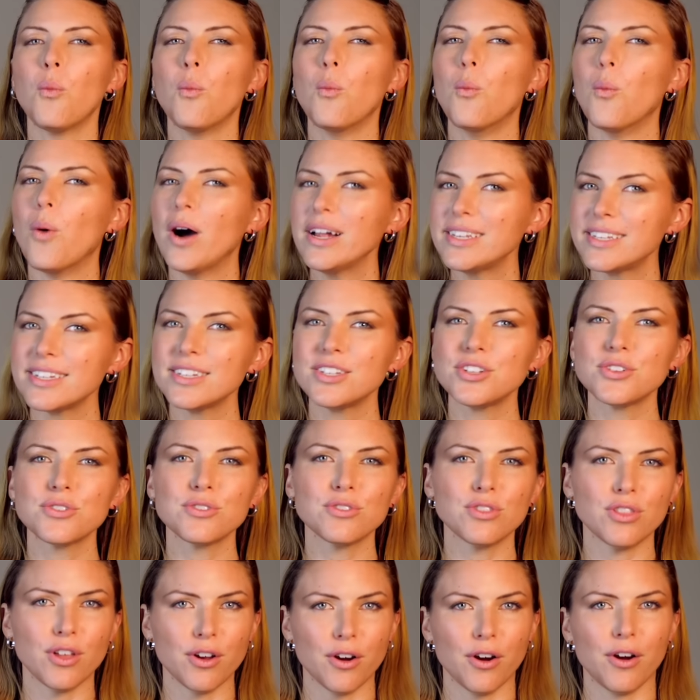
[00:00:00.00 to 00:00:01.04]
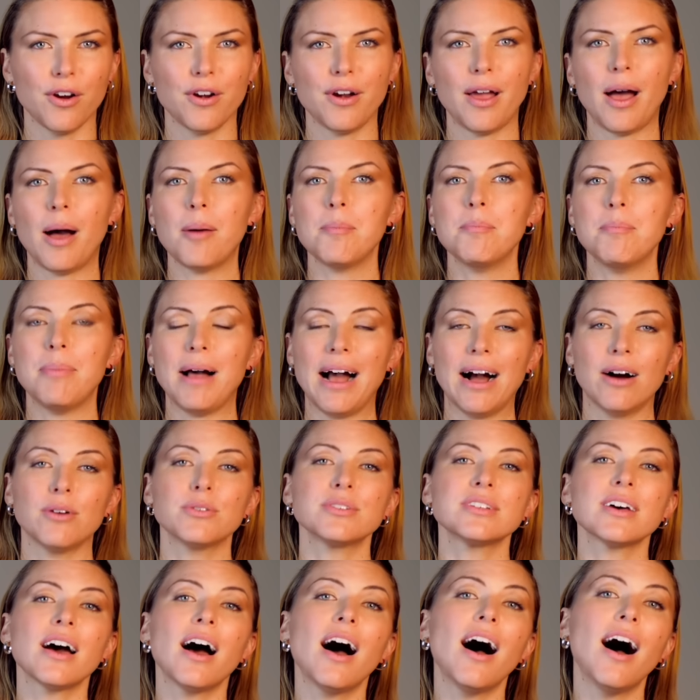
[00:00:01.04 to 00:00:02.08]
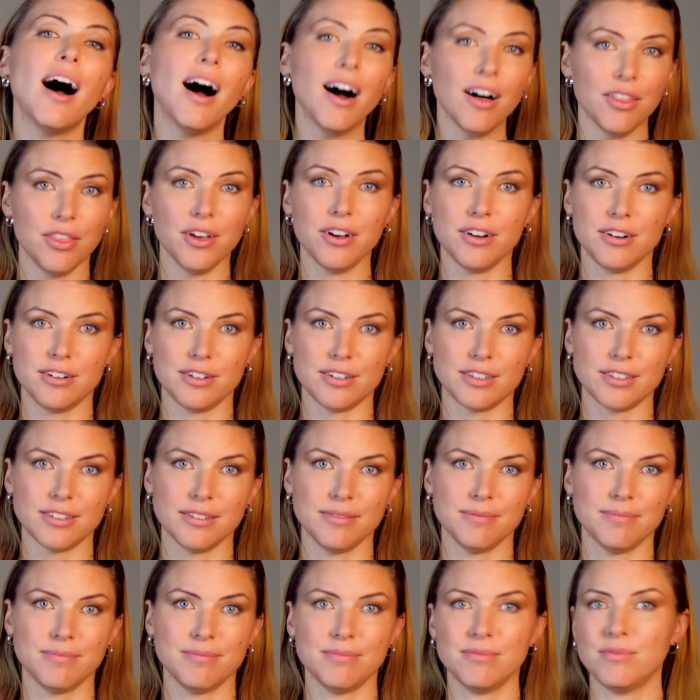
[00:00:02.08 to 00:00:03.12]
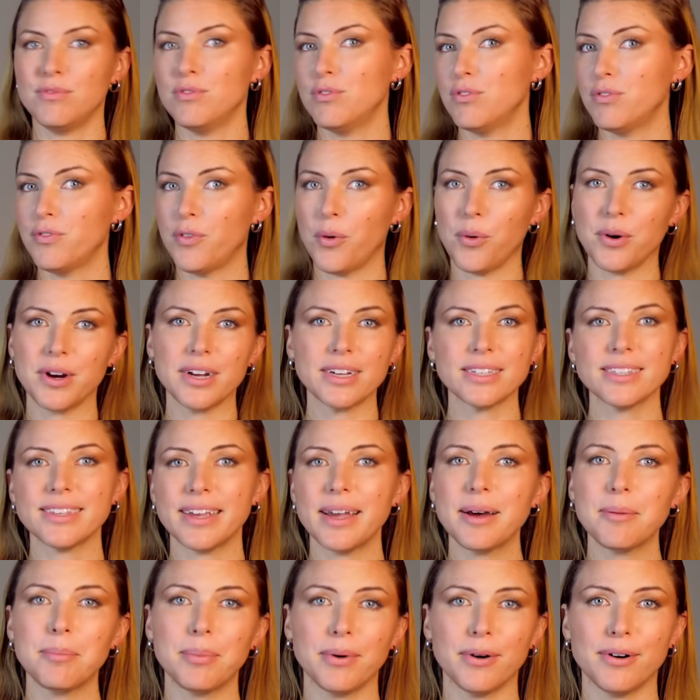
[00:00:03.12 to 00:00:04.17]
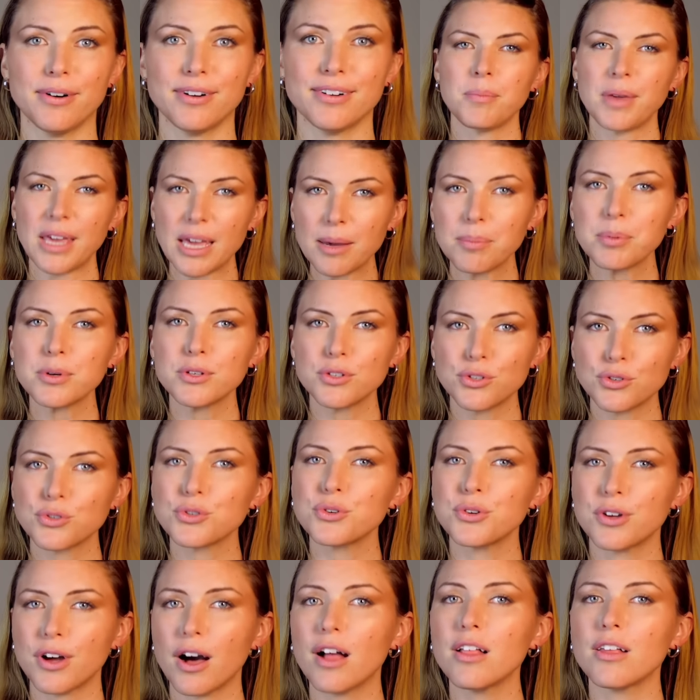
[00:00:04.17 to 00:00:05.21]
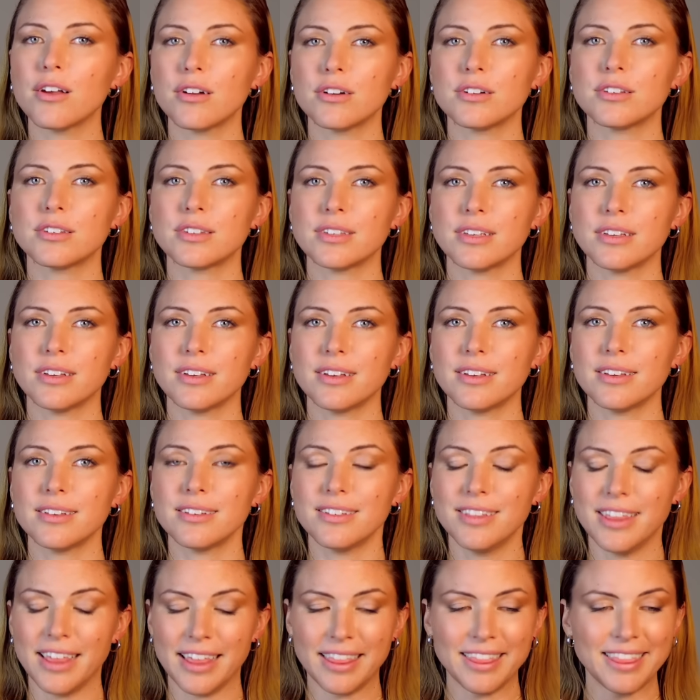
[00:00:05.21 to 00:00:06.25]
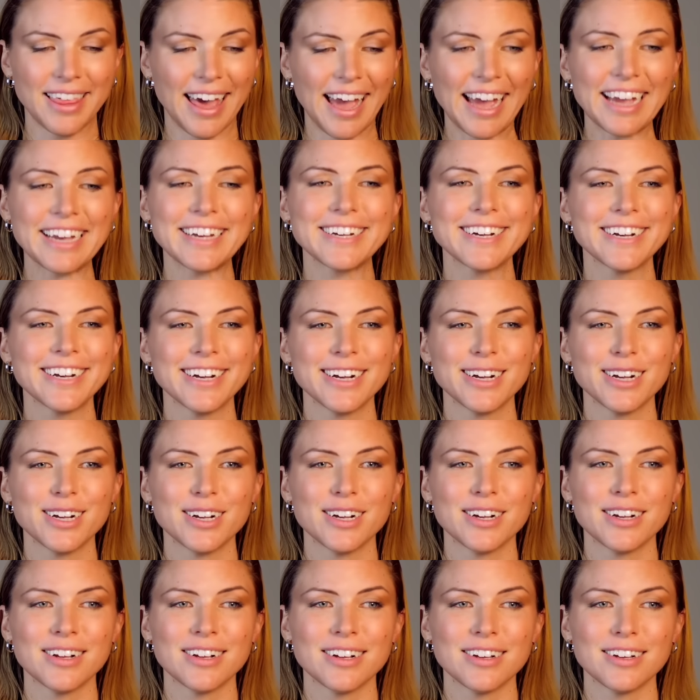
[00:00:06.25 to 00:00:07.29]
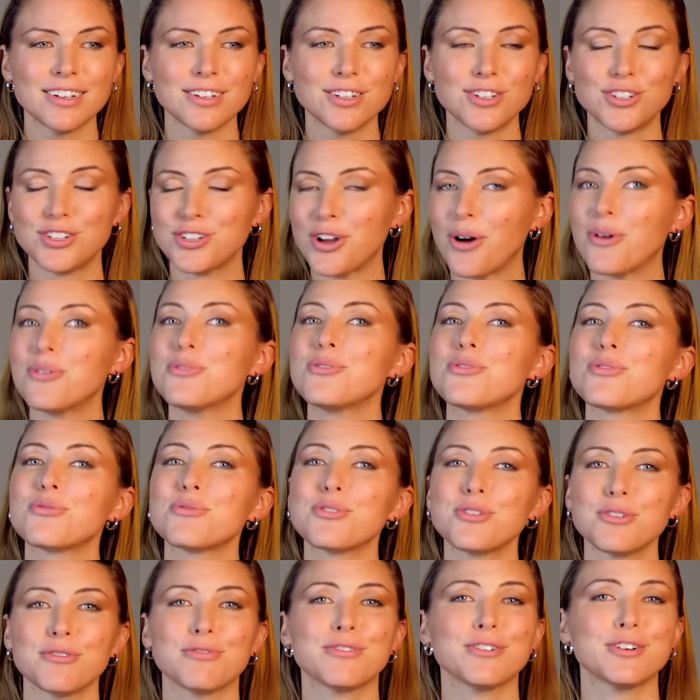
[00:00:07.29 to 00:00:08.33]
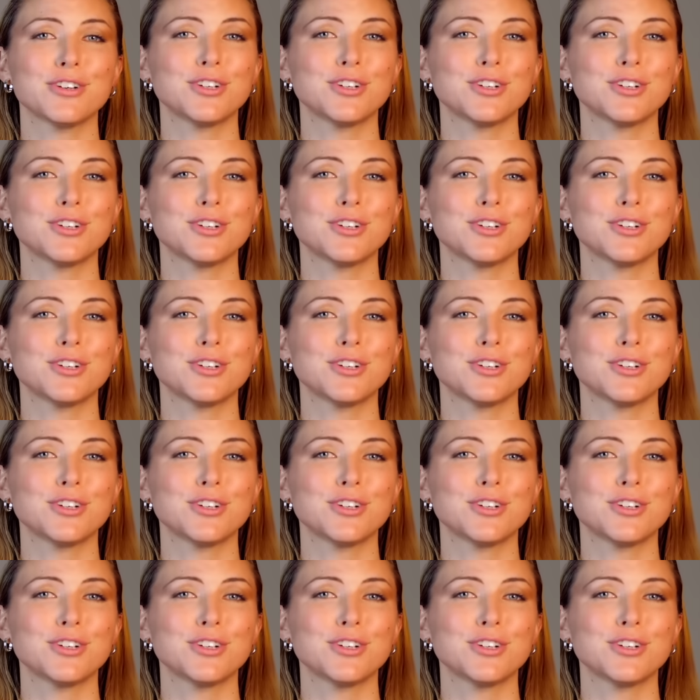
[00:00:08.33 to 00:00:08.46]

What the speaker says: what did you learn about others? For example, people's true colors, they shone through for